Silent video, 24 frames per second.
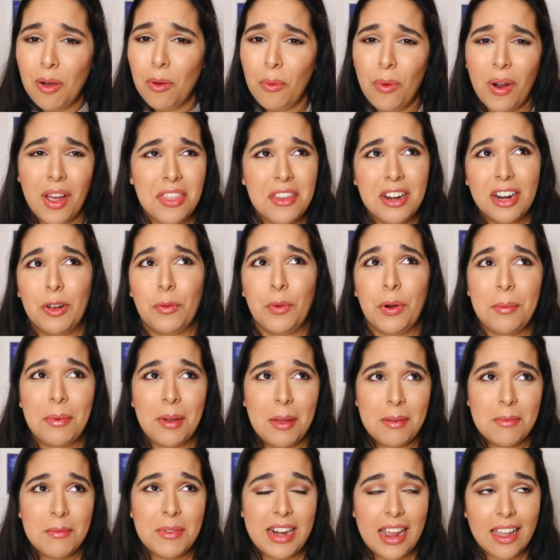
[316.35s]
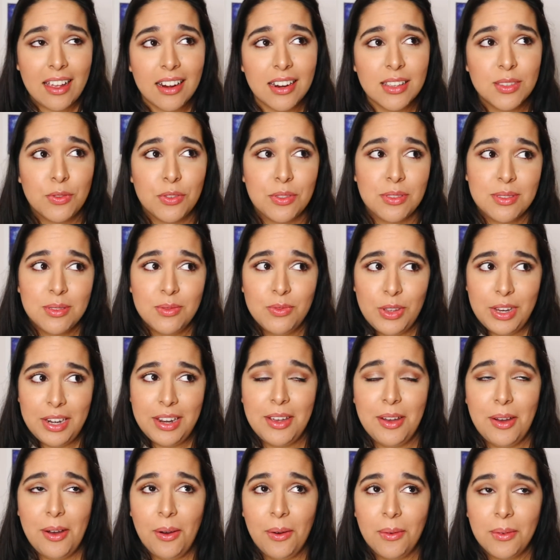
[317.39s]
why did I wear my necklace for this
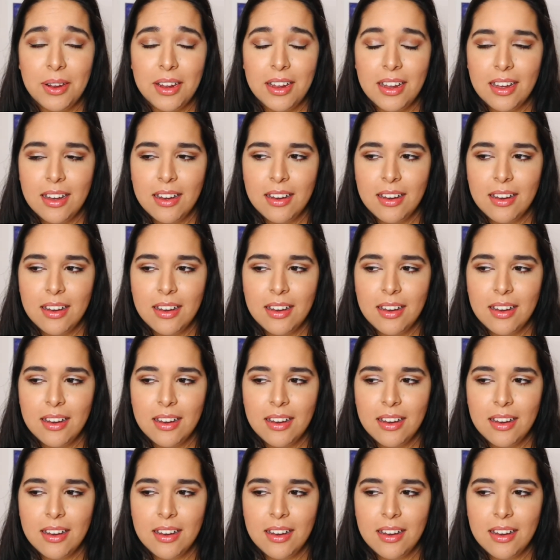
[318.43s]
video